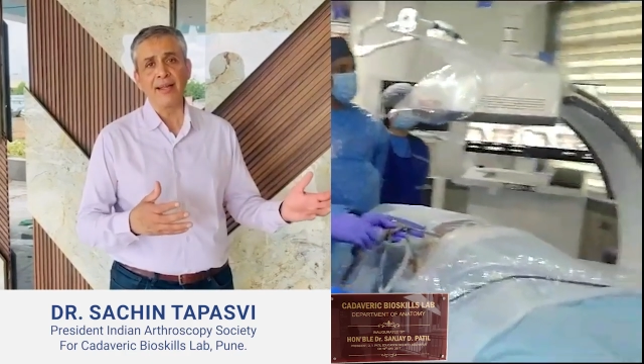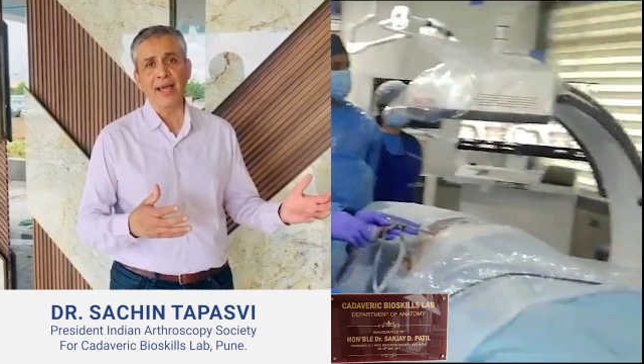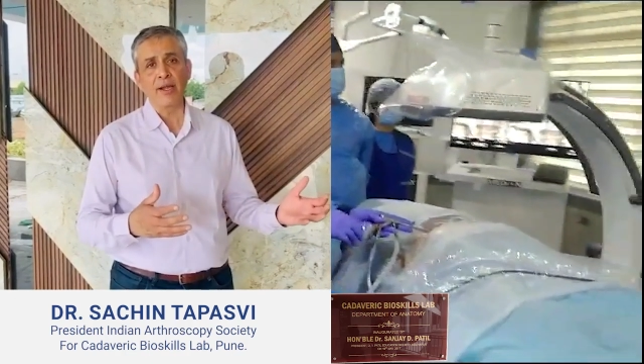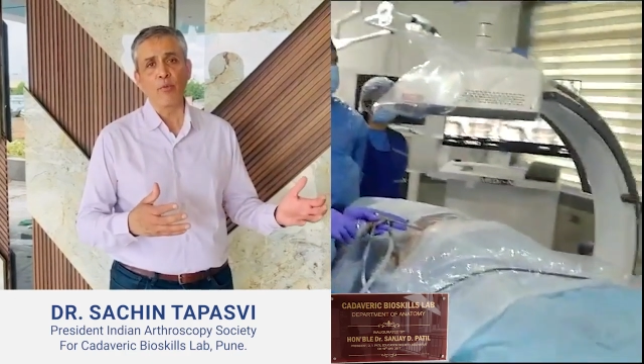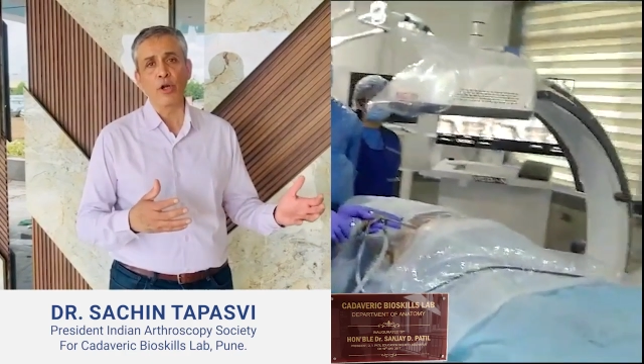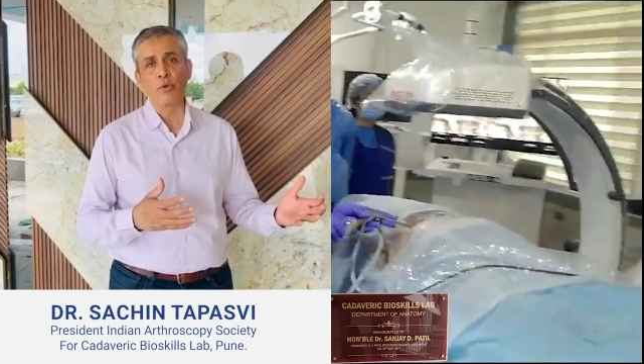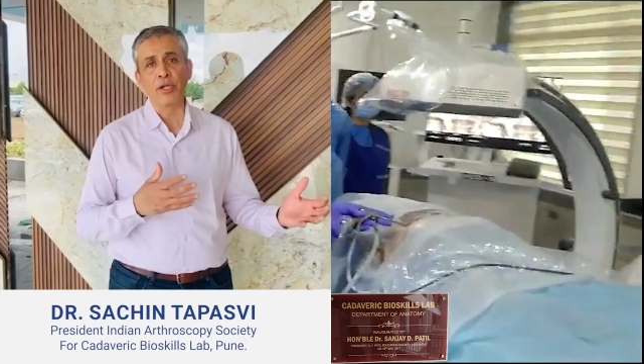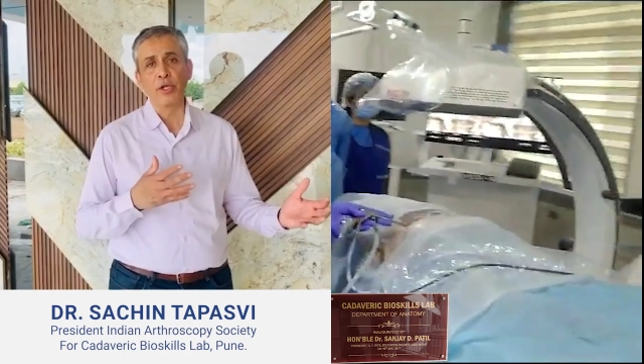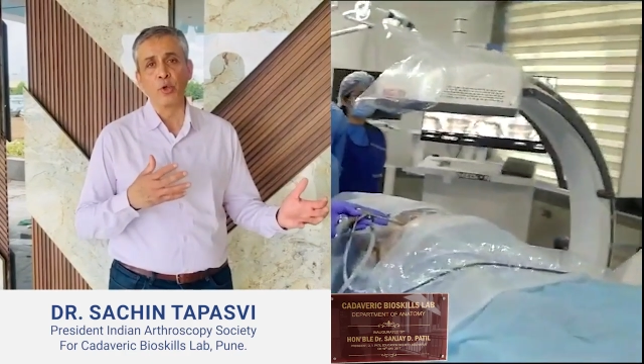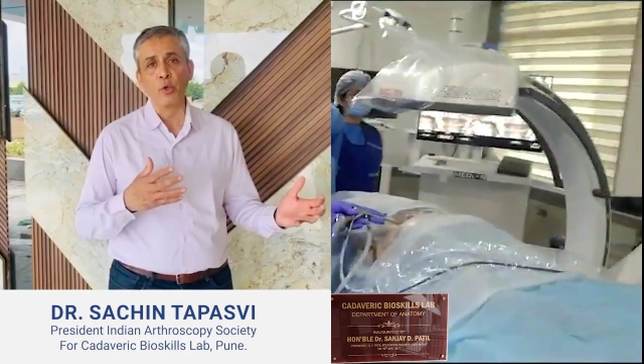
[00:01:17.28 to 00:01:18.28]
like what
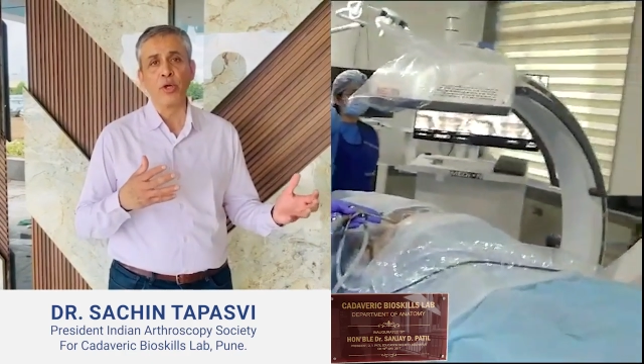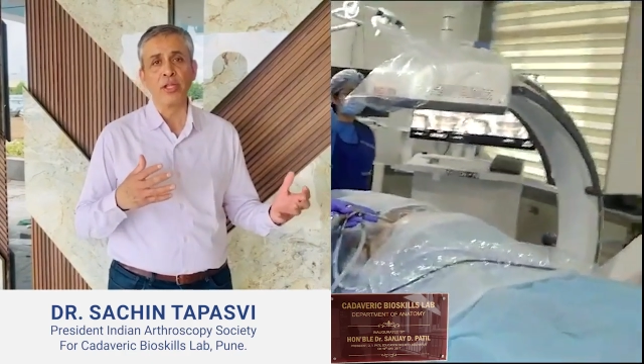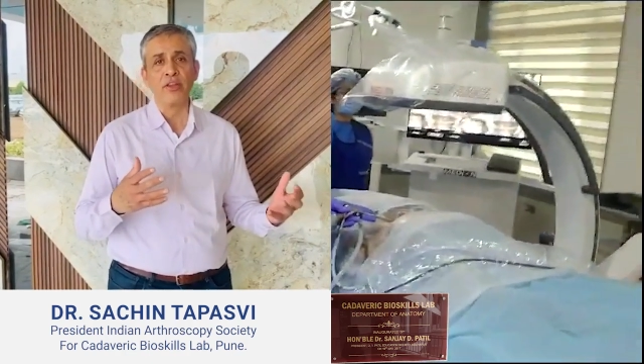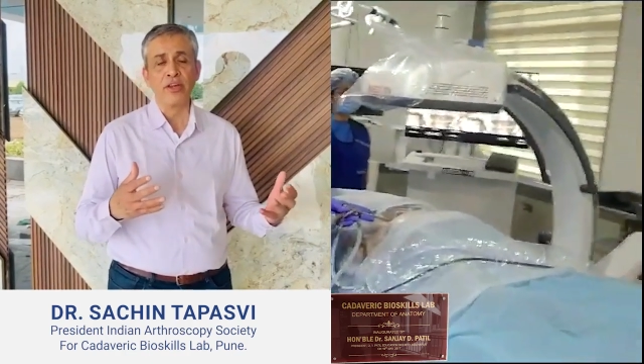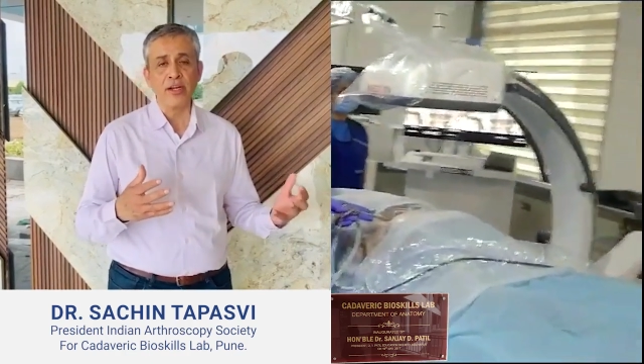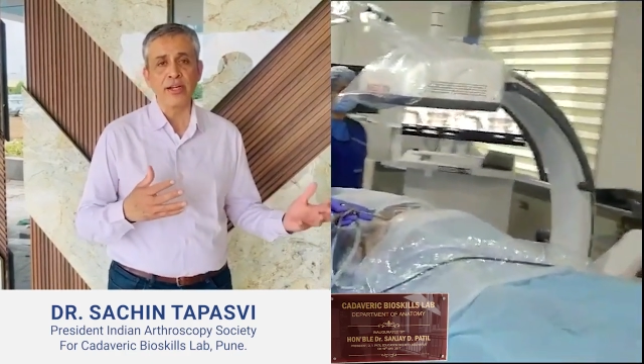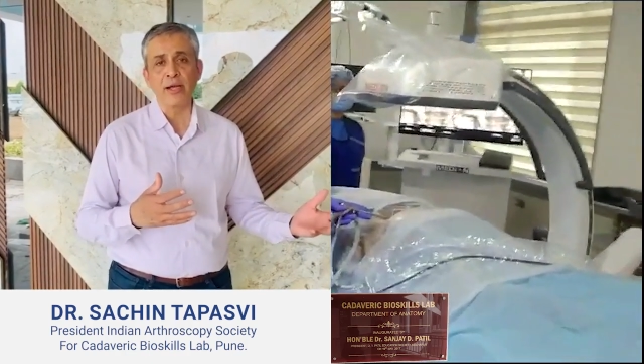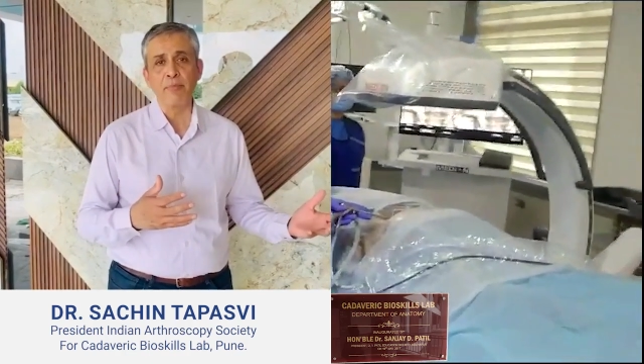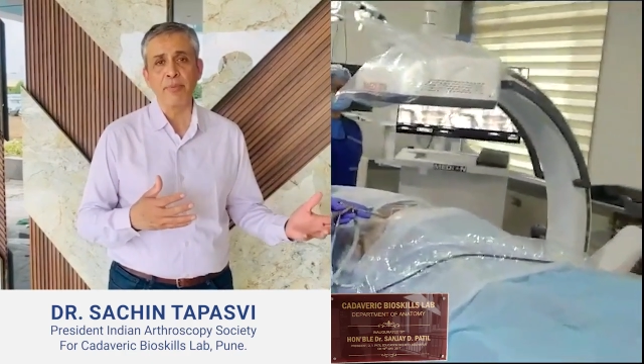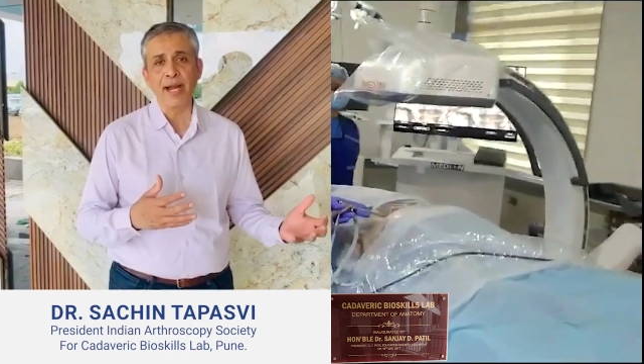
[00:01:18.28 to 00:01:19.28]
we do in real
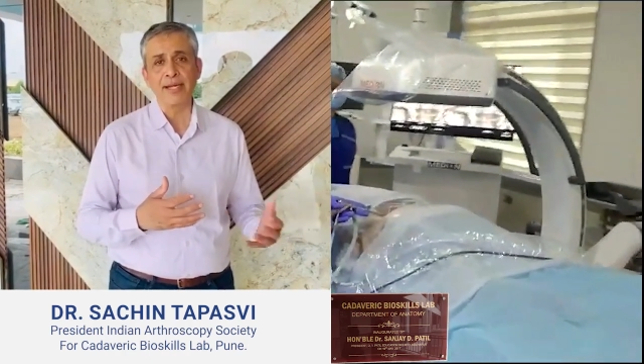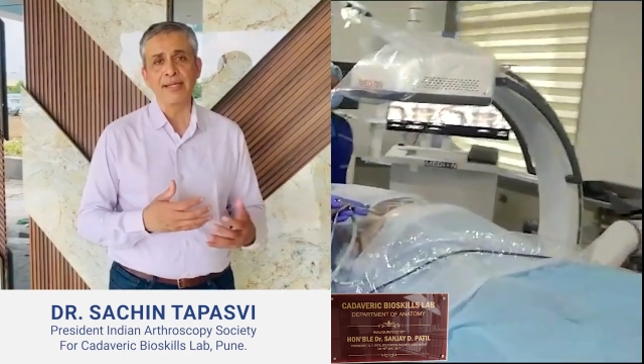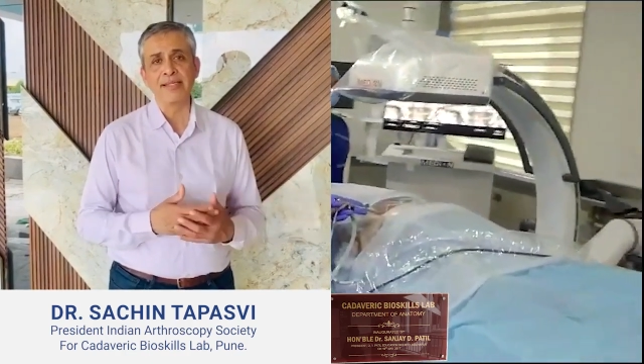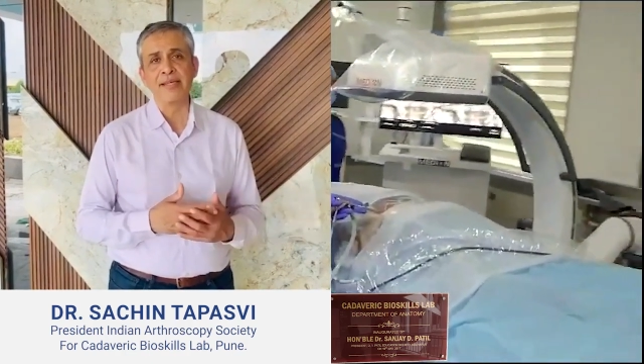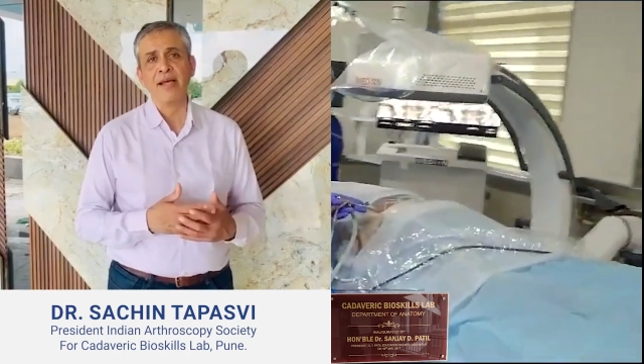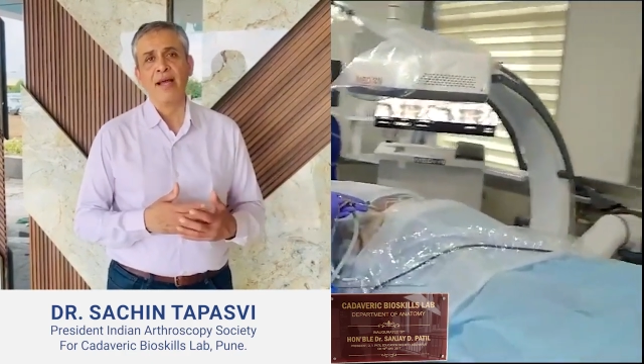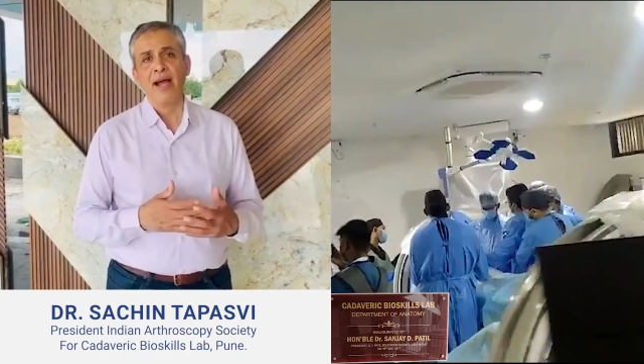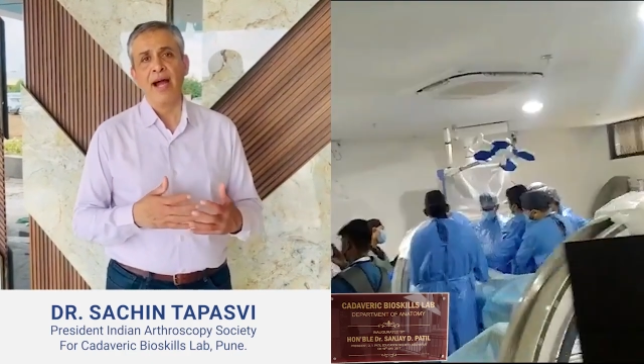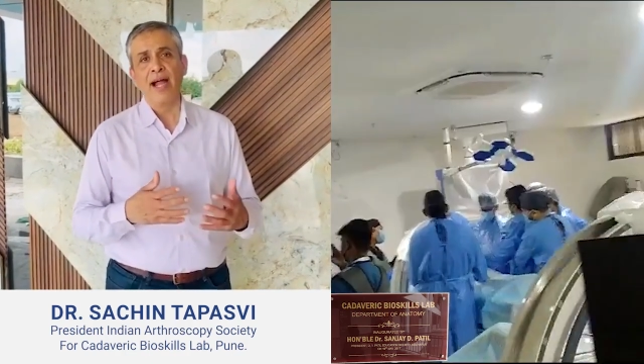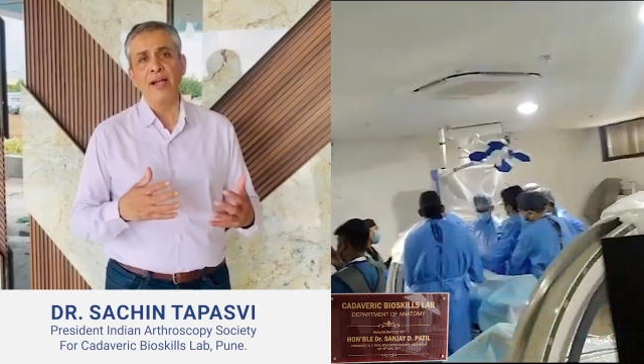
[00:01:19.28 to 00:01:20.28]
time practice.
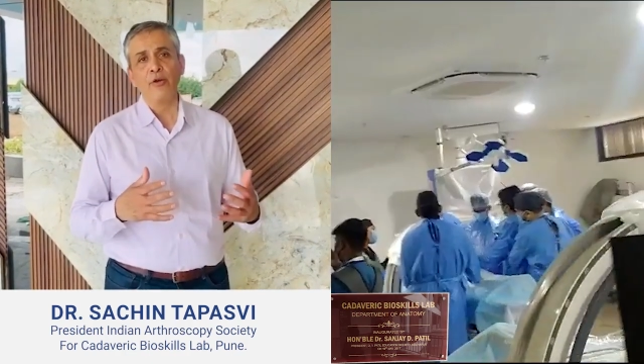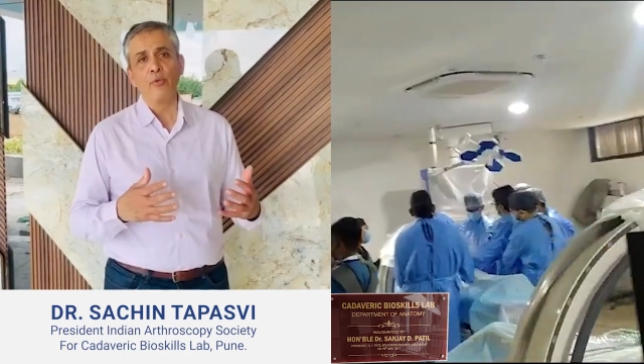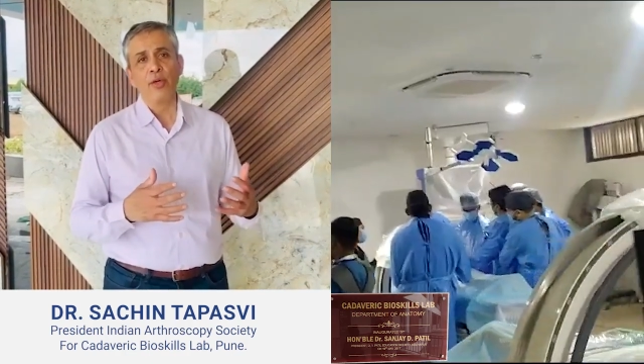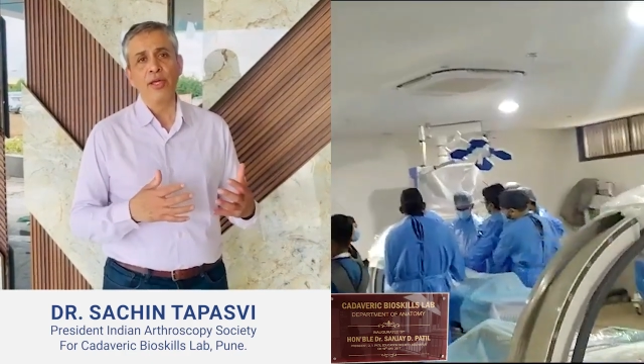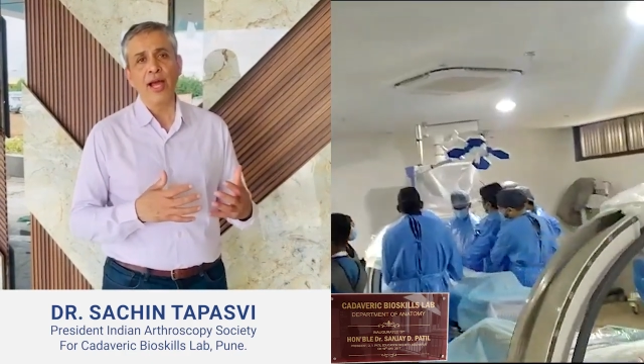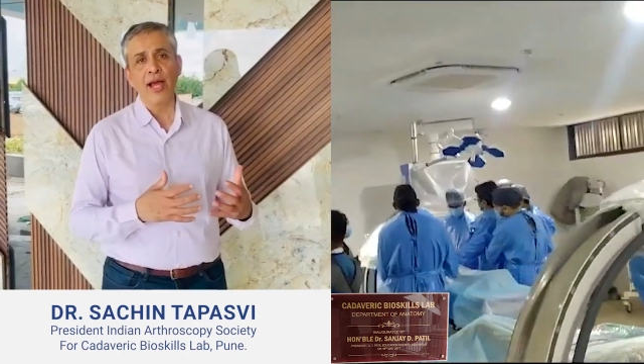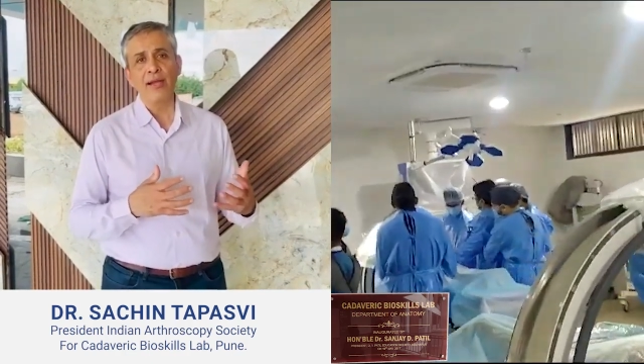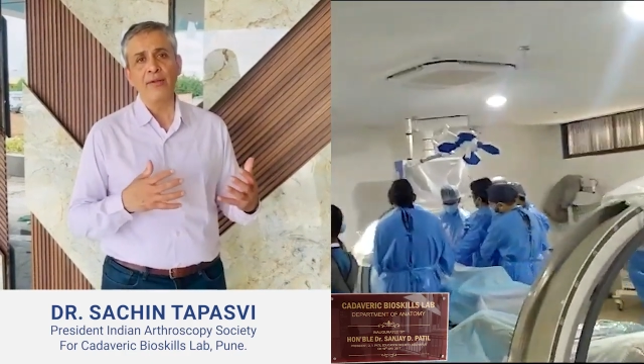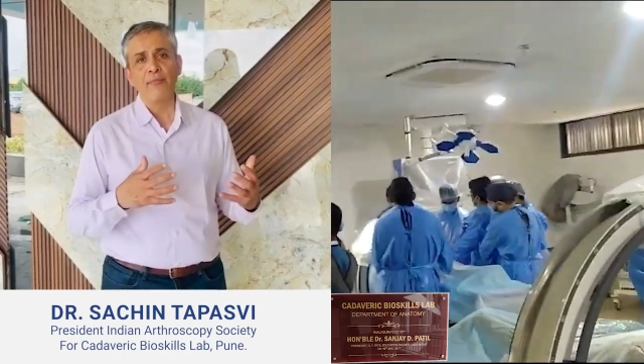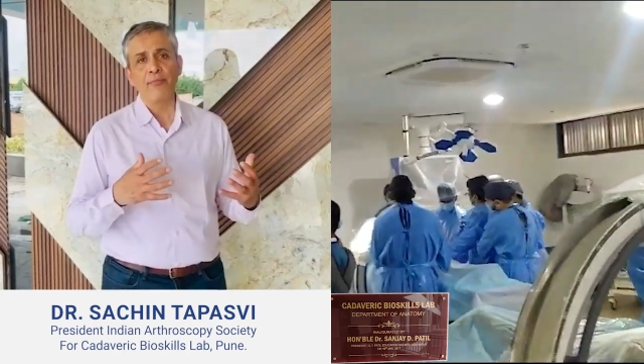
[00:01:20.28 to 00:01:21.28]
And we
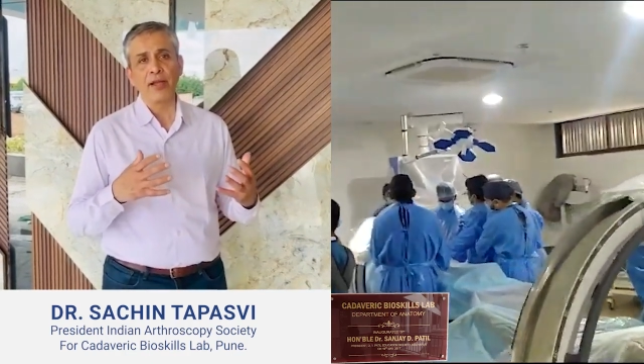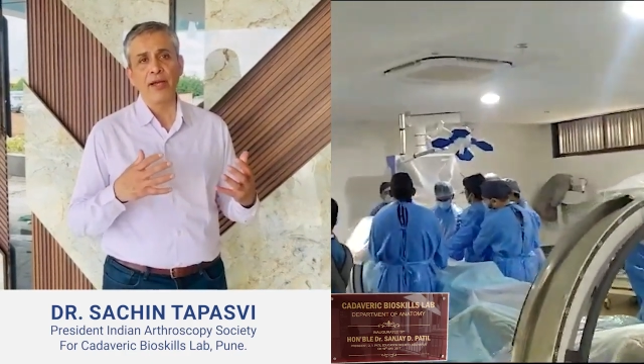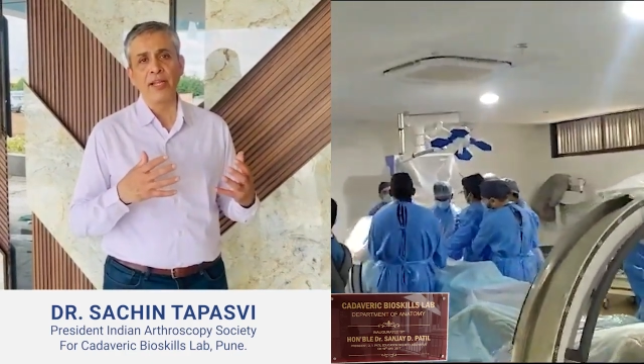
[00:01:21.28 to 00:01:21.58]
had an